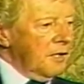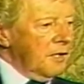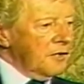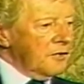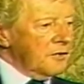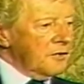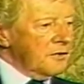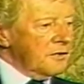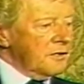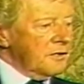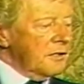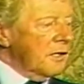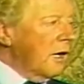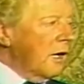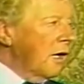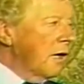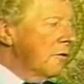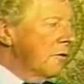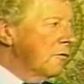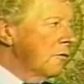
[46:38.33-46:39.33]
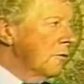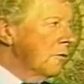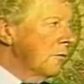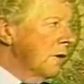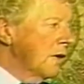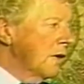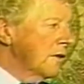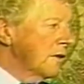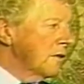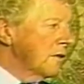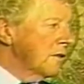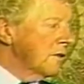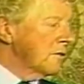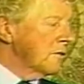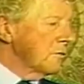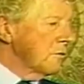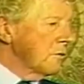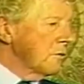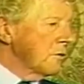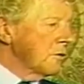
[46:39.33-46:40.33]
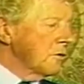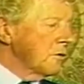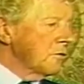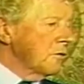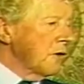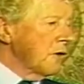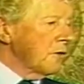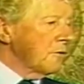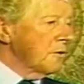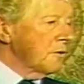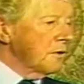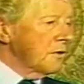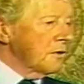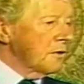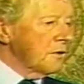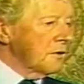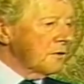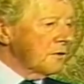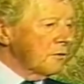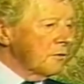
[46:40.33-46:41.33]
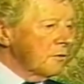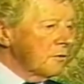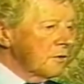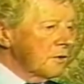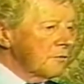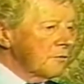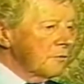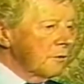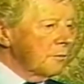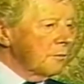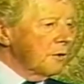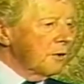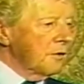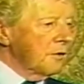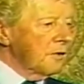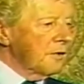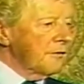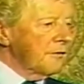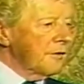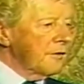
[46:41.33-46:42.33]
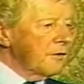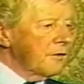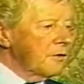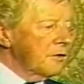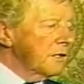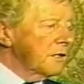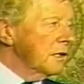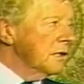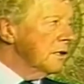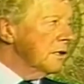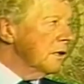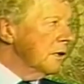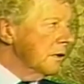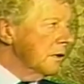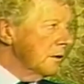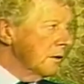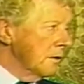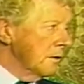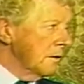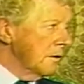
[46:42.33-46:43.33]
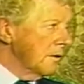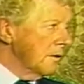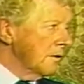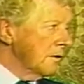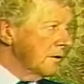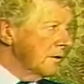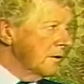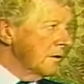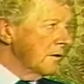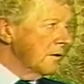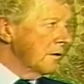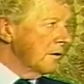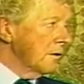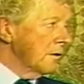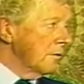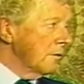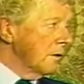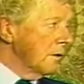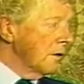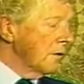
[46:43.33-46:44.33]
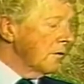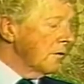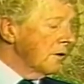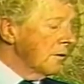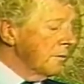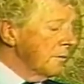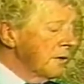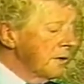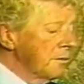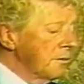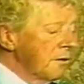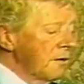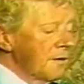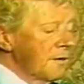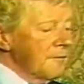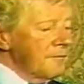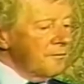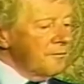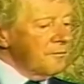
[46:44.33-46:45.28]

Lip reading: patients had had rheumatic disorders or arthritic disorders for a period of 30 years. They were elderly people.